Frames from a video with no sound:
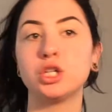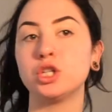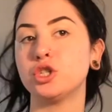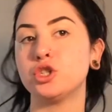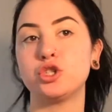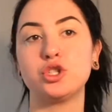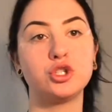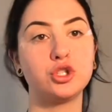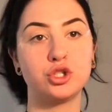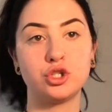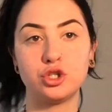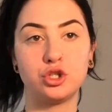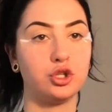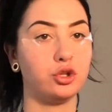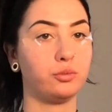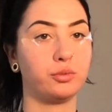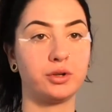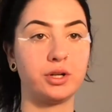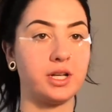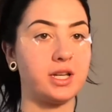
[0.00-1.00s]

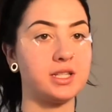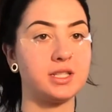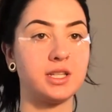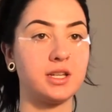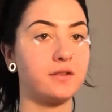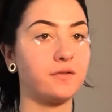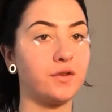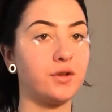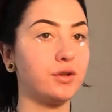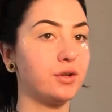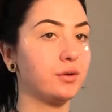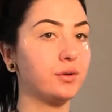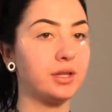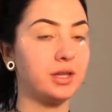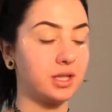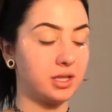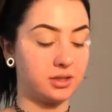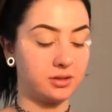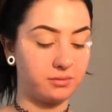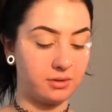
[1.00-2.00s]
super easy if you do it
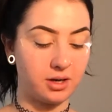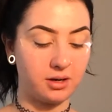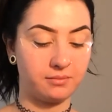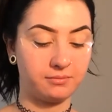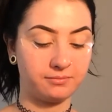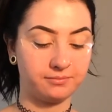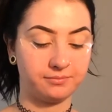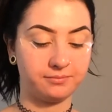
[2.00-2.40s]
this way.